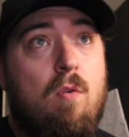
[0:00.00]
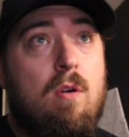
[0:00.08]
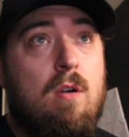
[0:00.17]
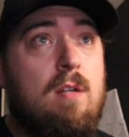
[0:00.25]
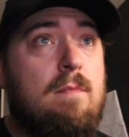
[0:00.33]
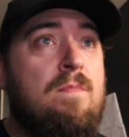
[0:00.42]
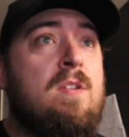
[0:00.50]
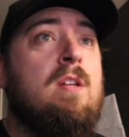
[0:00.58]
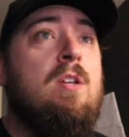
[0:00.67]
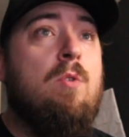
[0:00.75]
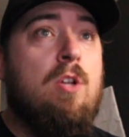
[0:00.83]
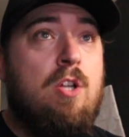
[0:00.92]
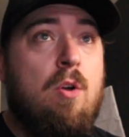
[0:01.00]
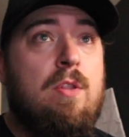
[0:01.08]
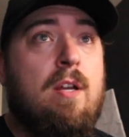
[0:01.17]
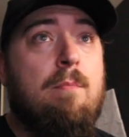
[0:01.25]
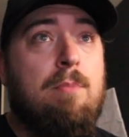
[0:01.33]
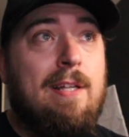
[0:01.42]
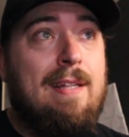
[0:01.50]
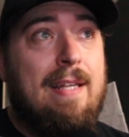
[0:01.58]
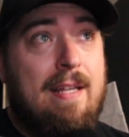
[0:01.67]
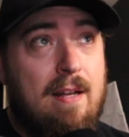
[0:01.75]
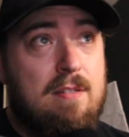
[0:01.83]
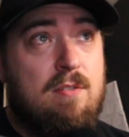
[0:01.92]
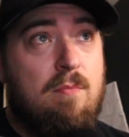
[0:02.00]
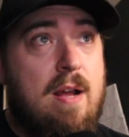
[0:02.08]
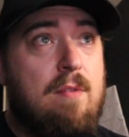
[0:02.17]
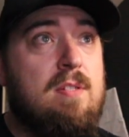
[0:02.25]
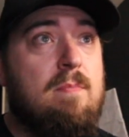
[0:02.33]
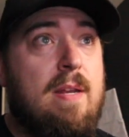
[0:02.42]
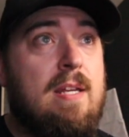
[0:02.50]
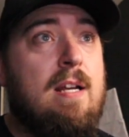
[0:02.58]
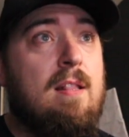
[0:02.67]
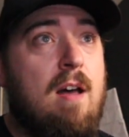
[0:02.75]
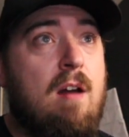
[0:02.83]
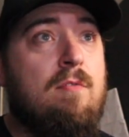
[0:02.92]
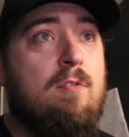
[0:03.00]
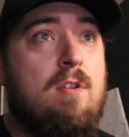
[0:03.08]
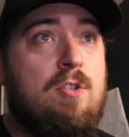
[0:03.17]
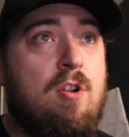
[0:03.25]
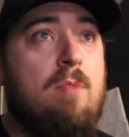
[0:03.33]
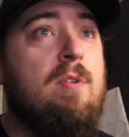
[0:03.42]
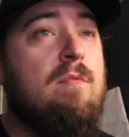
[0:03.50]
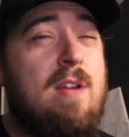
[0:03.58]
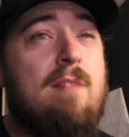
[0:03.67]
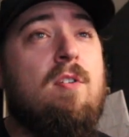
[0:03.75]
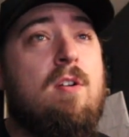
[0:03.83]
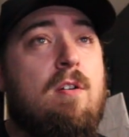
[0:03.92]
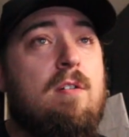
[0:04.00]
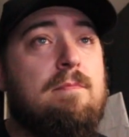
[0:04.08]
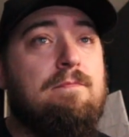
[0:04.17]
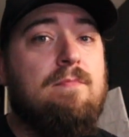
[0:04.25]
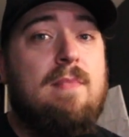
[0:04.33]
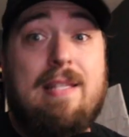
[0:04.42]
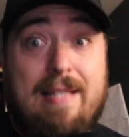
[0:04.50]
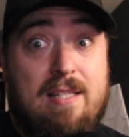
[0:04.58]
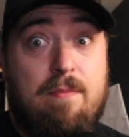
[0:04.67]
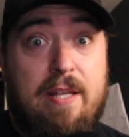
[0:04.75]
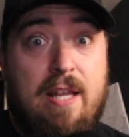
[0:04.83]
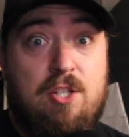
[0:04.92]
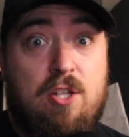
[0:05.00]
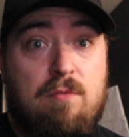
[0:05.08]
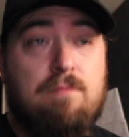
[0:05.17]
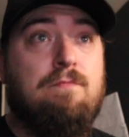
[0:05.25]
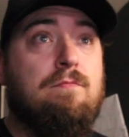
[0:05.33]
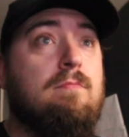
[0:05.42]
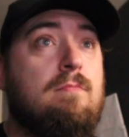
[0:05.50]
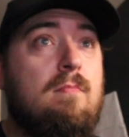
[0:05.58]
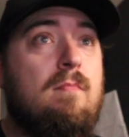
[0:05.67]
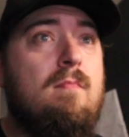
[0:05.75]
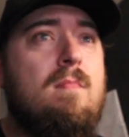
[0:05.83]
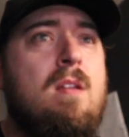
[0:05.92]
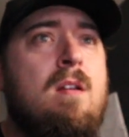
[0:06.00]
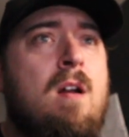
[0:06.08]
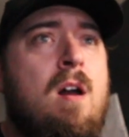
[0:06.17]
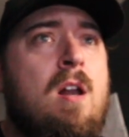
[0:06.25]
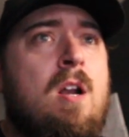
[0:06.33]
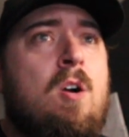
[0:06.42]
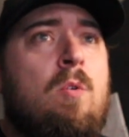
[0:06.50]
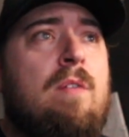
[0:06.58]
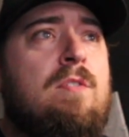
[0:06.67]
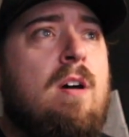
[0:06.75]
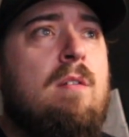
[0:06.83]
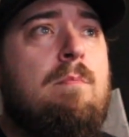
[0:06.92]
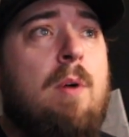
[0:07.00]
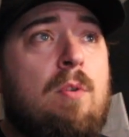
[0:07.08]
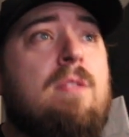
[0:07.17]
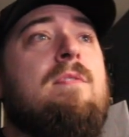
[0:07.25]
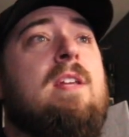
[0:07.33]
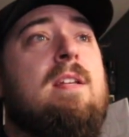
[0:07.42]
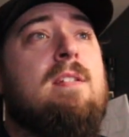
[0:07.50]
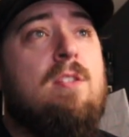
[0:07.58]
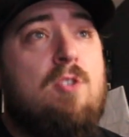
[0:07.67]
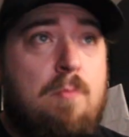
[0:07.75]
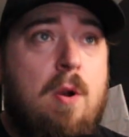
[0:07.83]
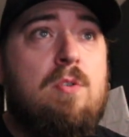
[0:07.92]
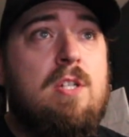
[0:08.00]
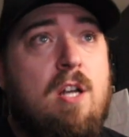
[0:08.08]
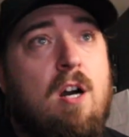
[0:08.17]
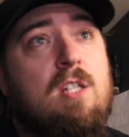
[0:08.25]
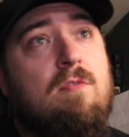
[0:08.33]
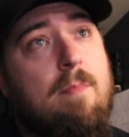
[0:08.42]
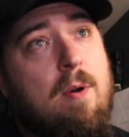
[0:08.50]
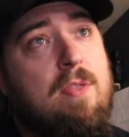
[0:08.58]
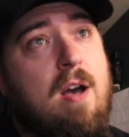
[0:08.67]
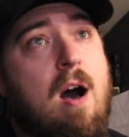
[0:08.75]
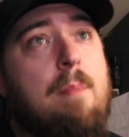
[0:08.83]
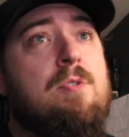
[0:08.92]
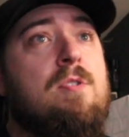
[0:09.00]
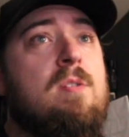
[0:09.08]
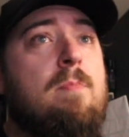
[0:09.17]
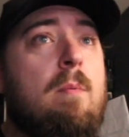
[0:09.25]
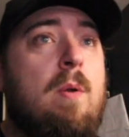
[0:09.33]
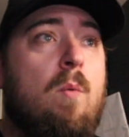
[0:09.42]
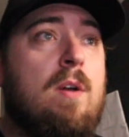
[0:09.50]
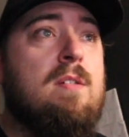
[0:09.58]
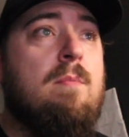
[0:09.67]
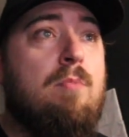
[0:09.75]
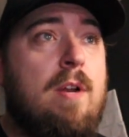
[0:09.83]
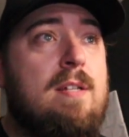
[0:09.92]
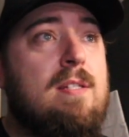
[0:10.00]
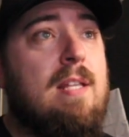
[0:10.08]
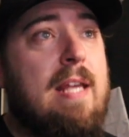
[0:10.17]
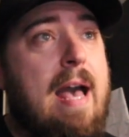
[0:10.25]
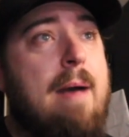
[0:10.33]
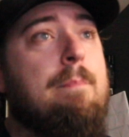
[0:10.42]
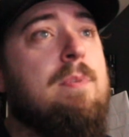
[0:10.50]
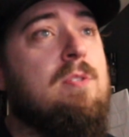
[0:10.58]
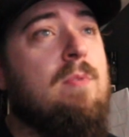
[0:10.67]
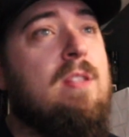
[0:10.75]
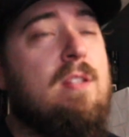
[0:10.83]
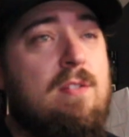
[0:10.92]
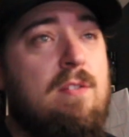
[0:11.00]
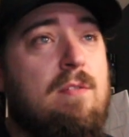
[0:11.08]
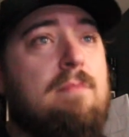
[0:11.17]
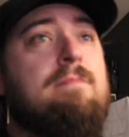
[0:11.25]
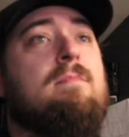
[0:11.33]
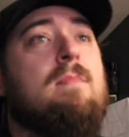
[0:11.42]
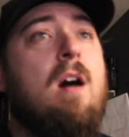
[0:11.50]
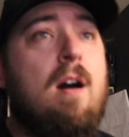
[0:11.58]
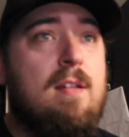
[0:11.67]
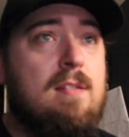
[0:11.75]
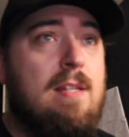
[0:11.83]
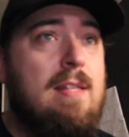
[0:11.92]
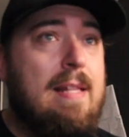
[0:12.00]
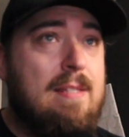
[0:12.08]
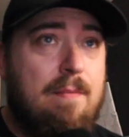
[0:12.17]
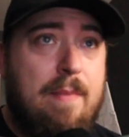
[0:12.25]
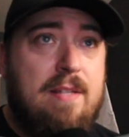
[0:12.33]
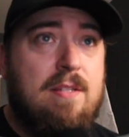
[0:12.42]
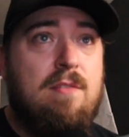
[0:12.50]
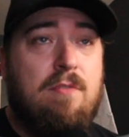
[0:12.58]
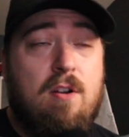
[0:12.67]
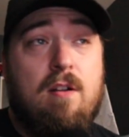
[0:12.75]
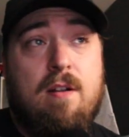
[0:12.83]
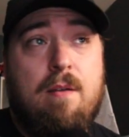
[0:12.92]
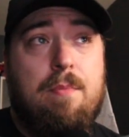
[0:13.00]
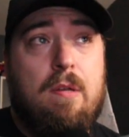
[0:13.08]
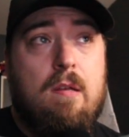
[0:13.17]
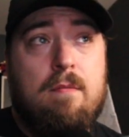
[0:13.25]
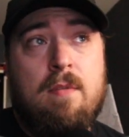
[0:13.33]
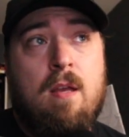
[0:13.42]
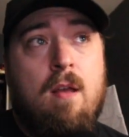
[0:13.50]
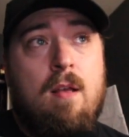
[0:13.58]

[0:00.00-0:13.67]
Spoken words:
or you could go the completely custom route, spending a lot for a drum you've never heard. That's a big issue. We've done both of these, and there's pros and cons for both options, but we want to bridge the gap between the two. Honestly, that's the basis for our company.